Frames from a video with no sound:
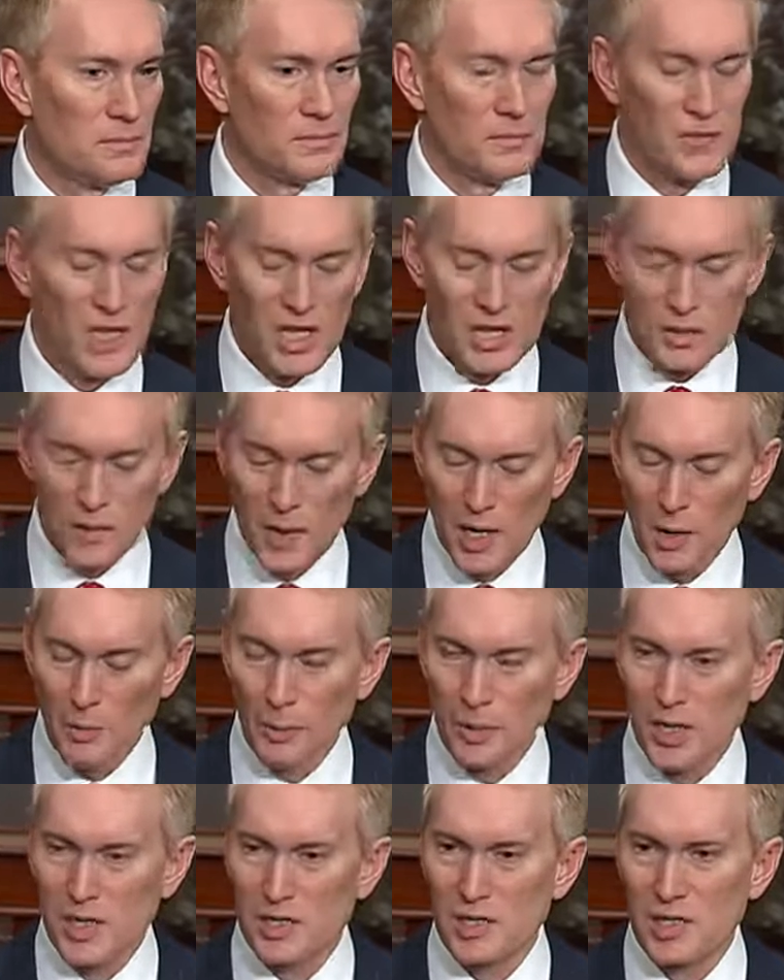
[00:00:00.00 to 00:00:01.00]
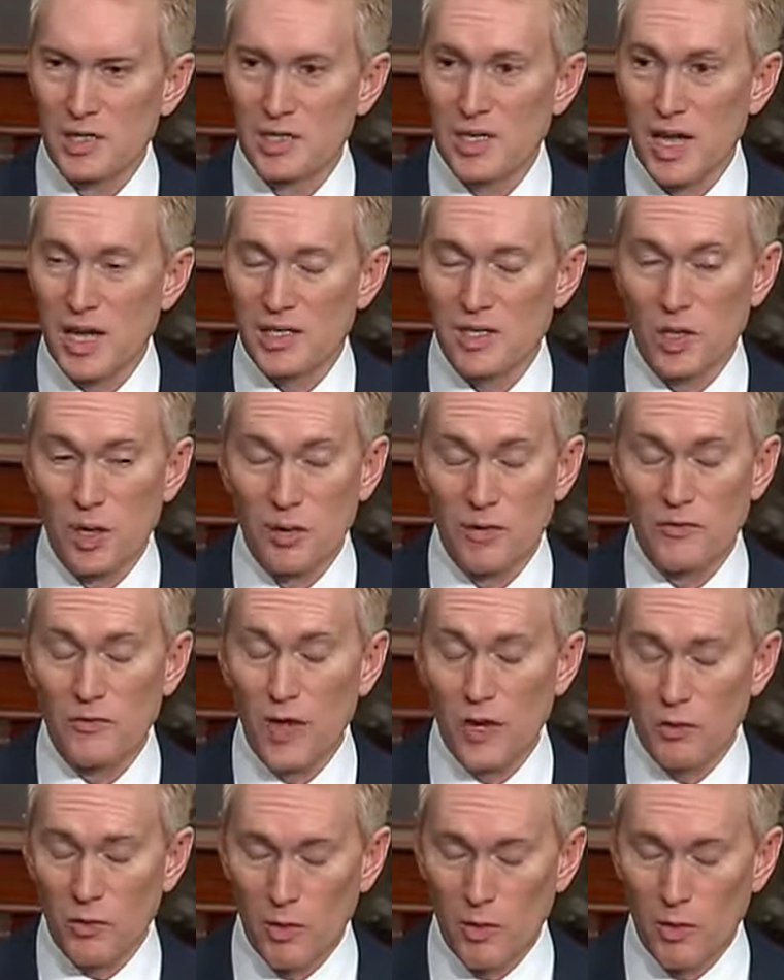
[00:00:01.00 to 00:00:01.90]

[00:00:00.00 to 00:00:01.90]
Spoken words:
That's been in place in the tax code. In fact,